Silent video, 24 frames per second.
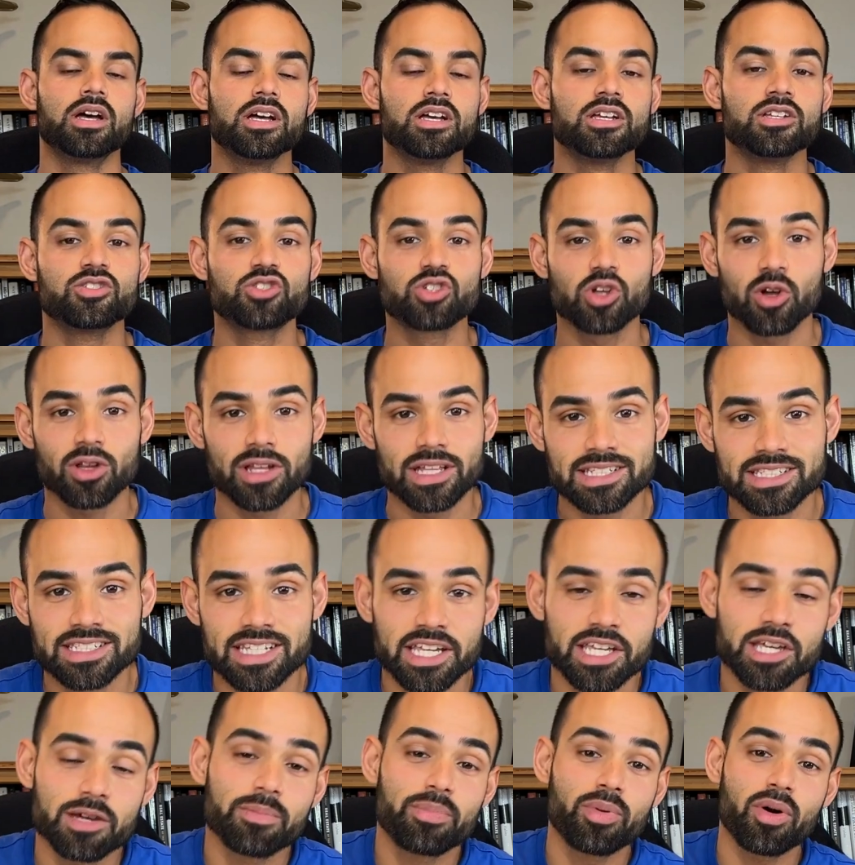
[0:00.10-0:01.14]
So let's say
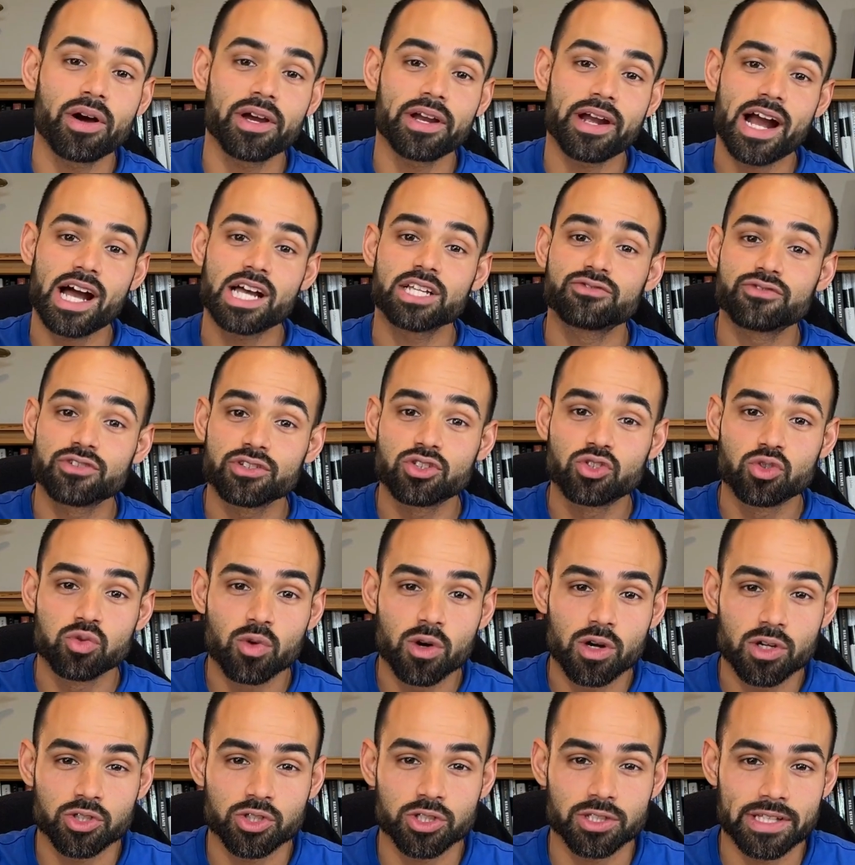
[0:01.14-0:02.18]
you bought your house for
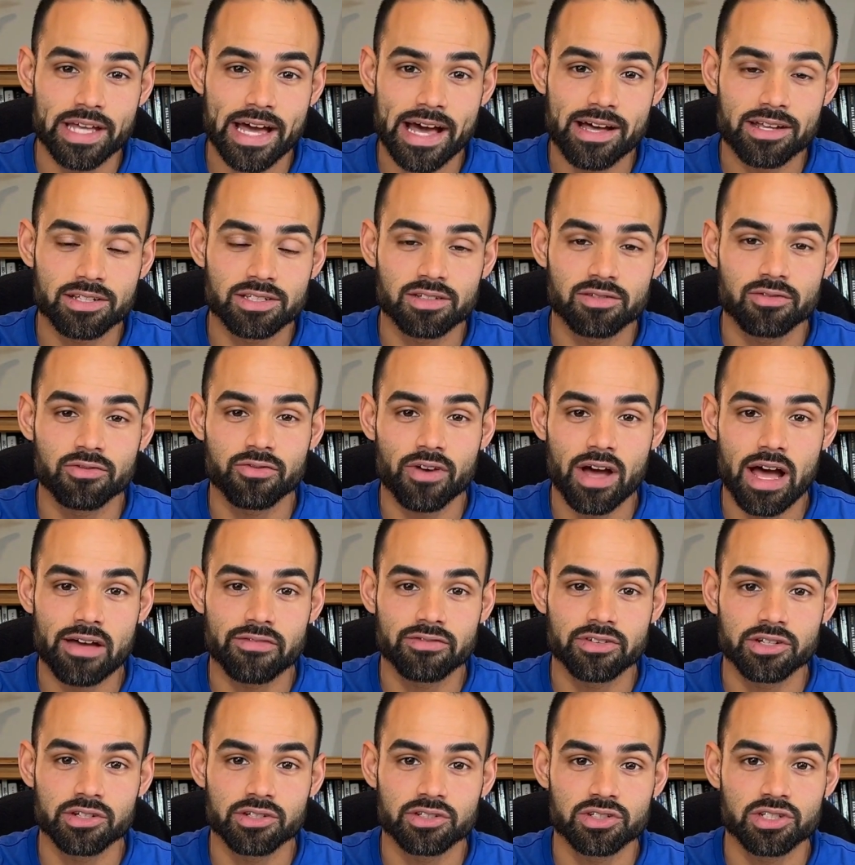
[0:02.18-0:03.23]
$200,000 5
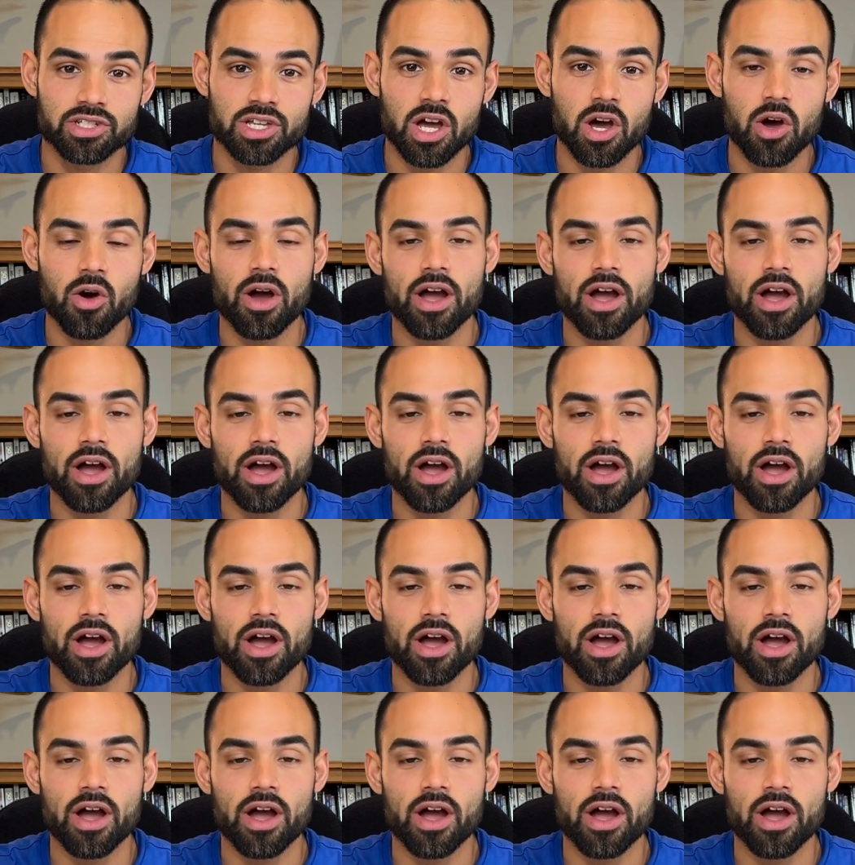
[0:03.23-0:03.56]
years ago,